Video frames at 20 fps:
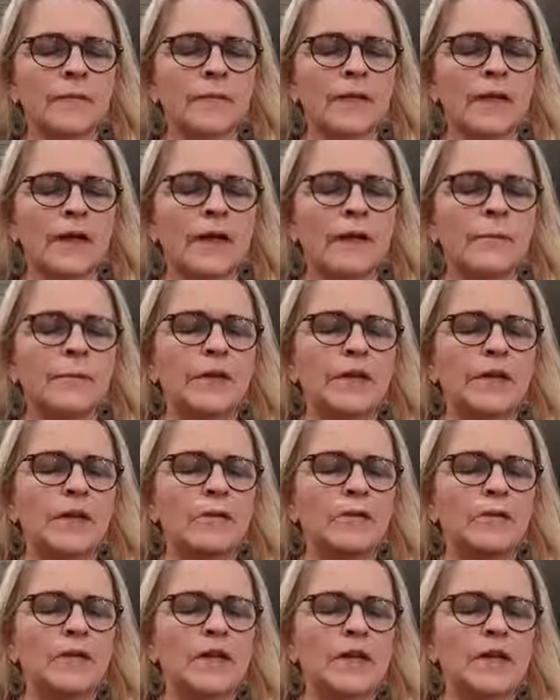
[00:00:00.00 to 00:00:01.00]
And bring
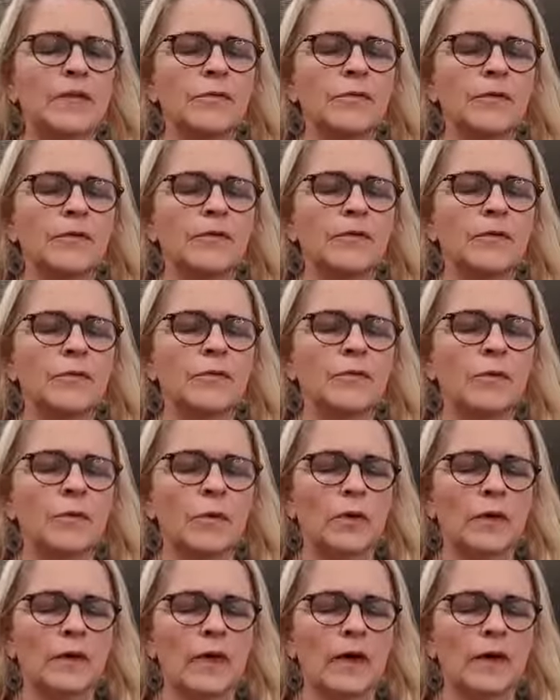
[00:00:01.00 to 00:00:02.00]
yourself into the
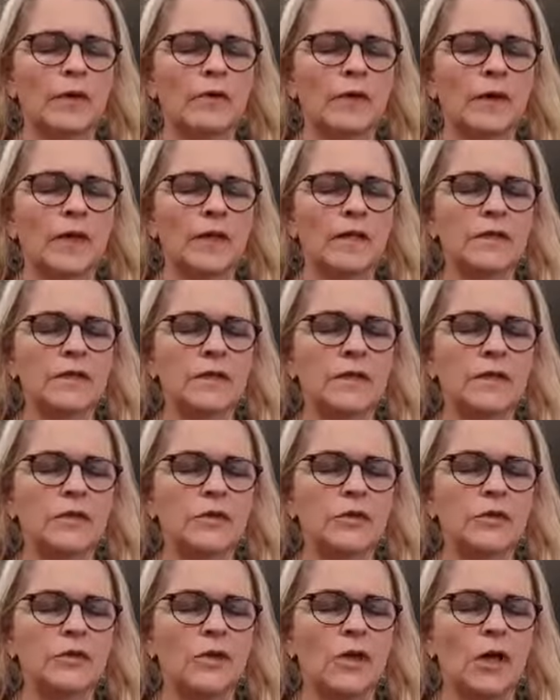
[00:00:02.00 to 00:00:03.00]
foreground as a
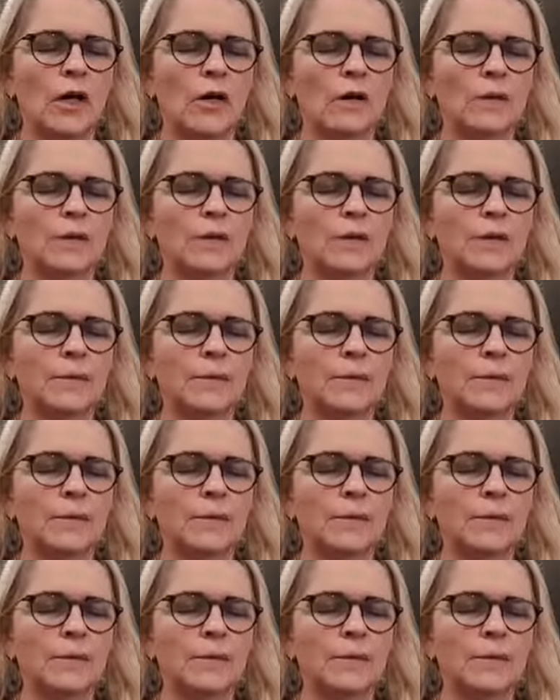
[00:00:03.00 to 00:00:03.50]
little child.